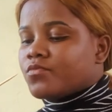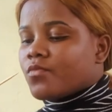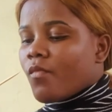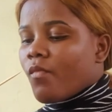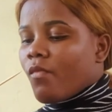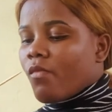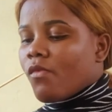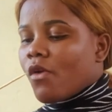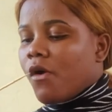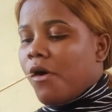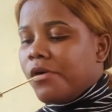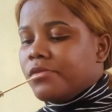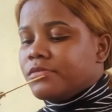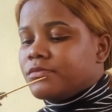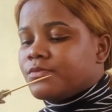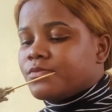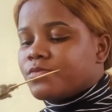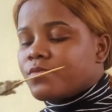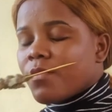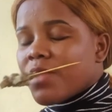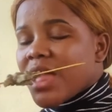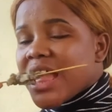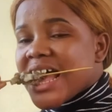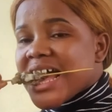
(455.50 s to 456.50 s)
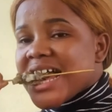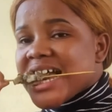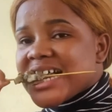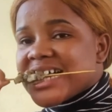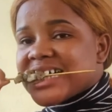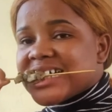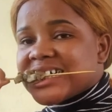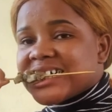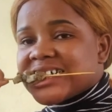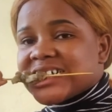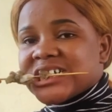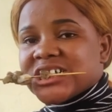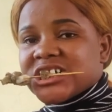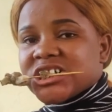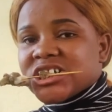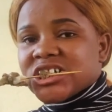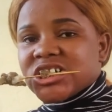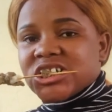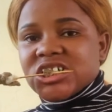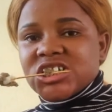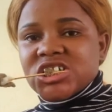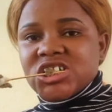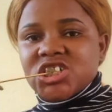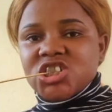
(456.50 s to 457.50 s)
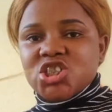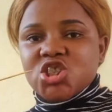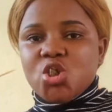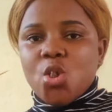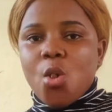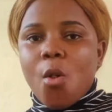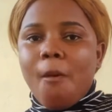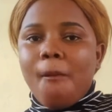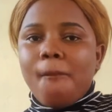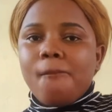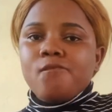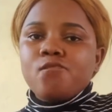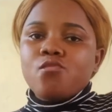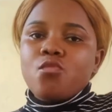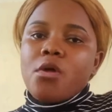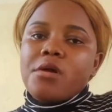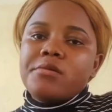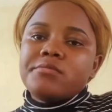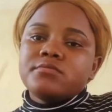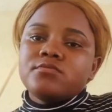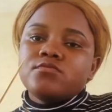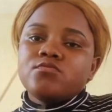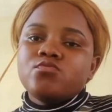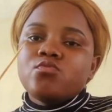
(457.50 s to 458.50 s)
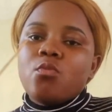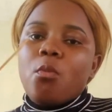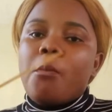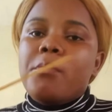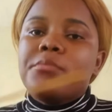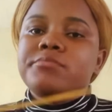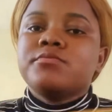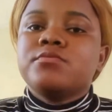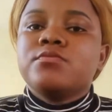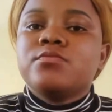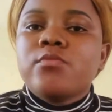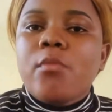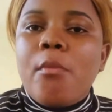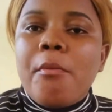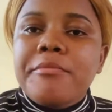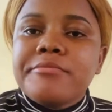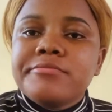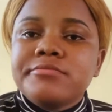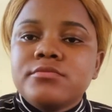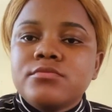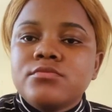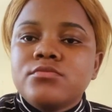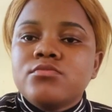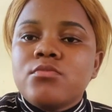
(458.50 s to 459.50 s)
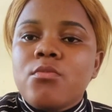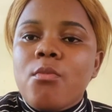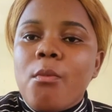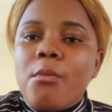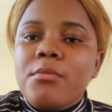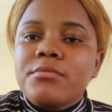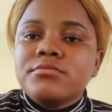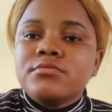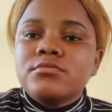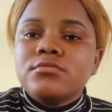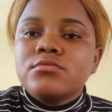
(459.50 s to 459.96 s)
So as today, I was sitting there, so my auntie called me that I